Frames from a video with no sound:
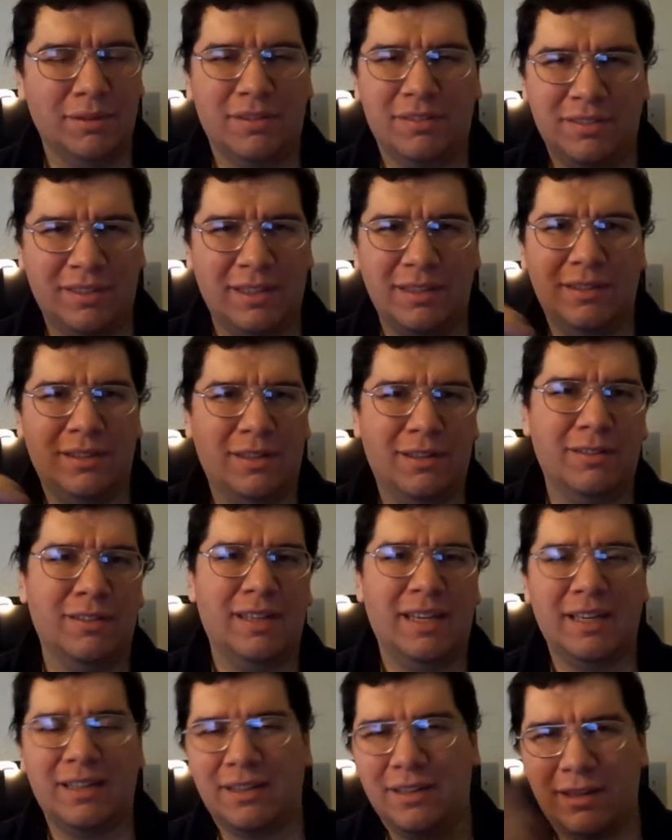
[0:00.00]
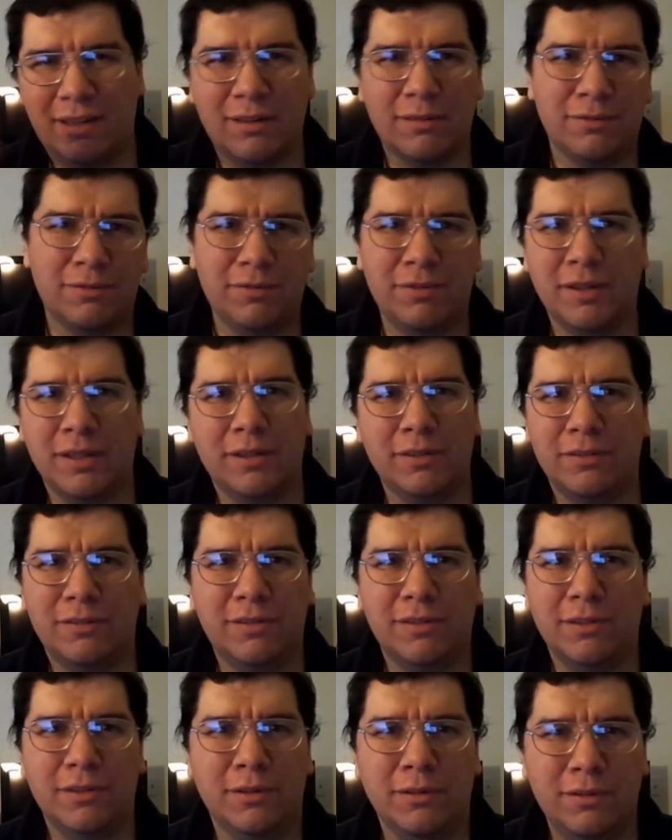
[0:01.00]
which I know that caught on fire
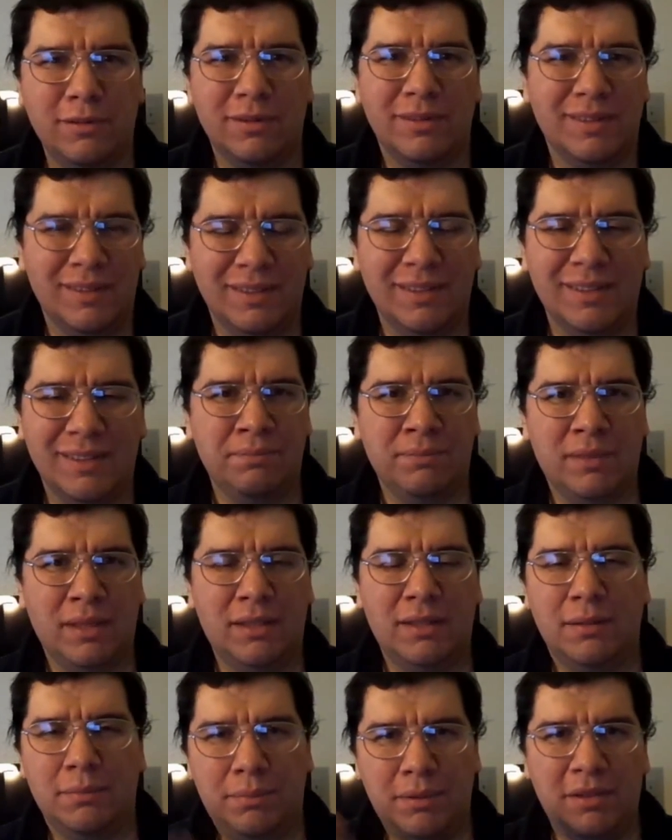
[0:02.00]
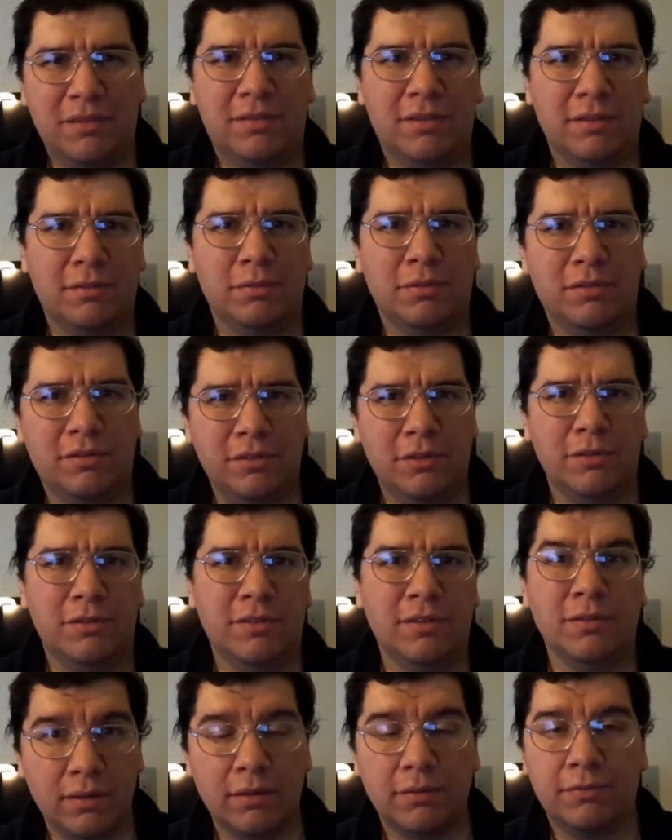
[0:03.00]
too. And then Beezus was
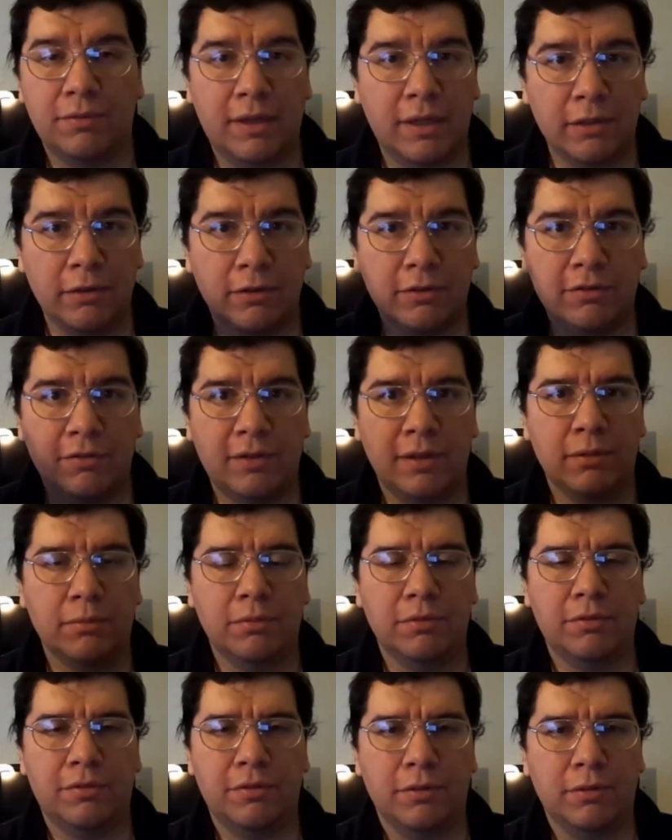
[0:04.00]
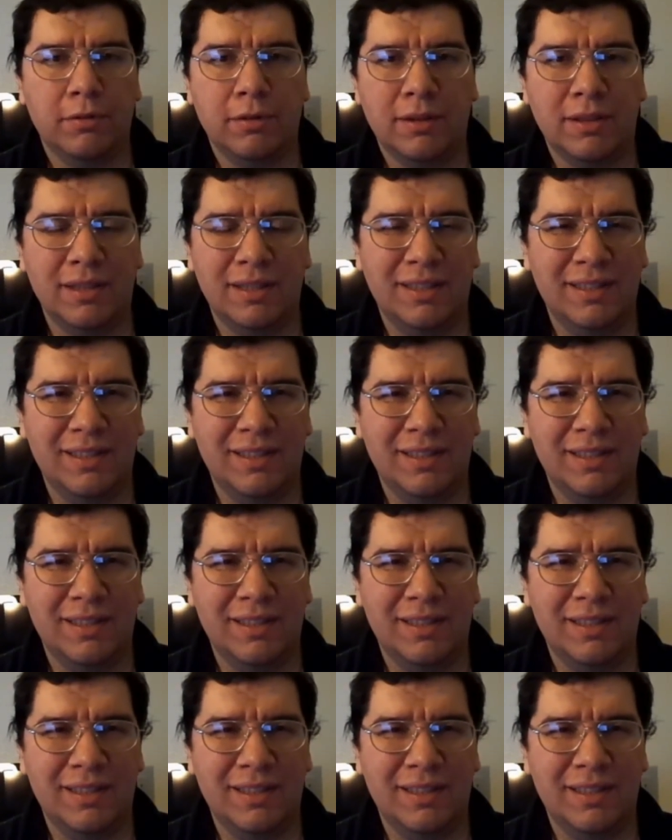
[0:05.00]
using the fire extinguisher and